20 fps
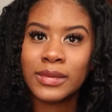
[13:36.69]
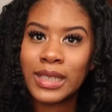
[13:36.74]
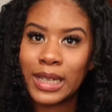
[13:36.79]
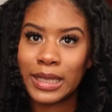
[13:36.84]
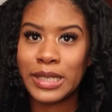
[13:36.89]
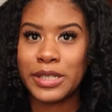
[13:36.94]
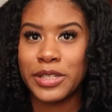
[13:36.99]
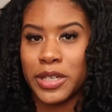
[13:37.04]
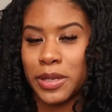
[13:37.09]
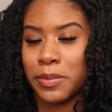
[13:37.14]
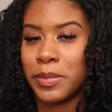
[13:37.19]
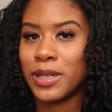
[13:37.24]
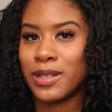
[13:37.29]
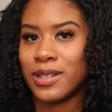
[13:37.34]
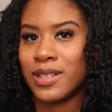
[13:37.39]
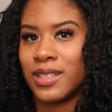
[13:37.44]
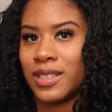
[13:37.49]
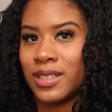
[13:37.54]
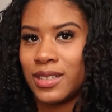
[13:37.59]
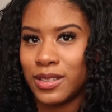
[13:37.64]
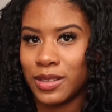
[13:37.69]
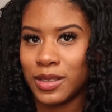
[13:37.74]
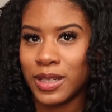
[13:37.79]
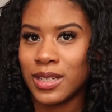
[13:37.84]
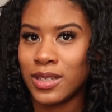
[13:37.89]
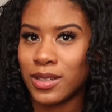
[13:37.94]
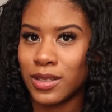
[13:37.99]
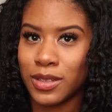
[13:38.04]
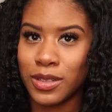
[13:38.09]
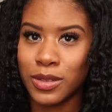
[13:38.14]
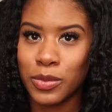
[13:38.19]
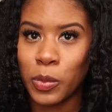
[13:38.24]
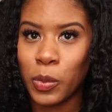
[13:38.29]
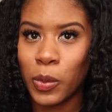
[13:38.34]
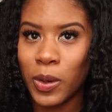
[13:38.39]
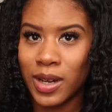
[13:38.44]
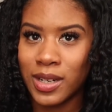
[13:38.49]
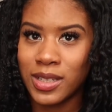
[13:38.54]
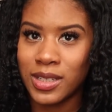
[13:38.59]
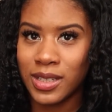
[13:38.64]
a legit person, you guys are just
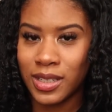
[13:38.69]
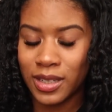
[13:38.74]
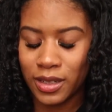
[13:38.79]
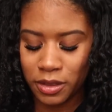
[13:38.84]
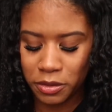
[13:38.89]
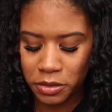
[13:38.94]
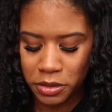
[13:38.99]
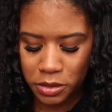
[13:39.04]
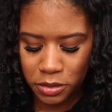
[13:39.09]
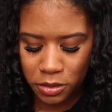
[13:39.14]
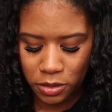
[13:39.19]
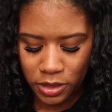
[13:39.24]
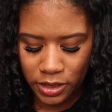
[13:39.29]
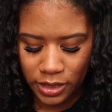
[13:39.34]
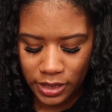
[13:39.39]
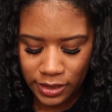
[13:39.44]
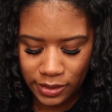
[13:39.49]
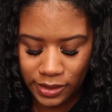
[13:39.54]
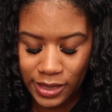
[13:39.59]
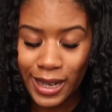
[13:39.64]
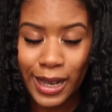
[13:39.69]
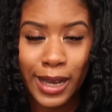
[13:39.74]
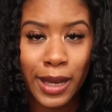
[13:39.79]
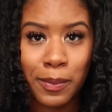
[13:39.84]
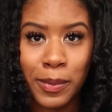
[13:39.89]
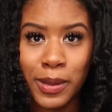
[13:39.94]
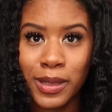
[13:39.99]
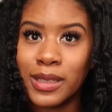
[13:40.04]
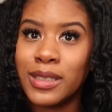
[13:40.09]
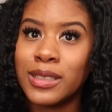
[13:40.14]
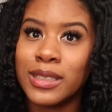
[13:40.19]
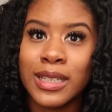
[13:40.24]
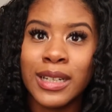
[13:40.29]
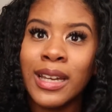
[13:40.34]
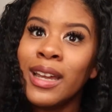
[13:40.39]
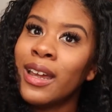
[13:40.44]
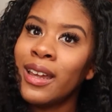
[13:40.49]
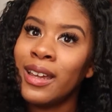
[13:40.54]
watching a recording that happened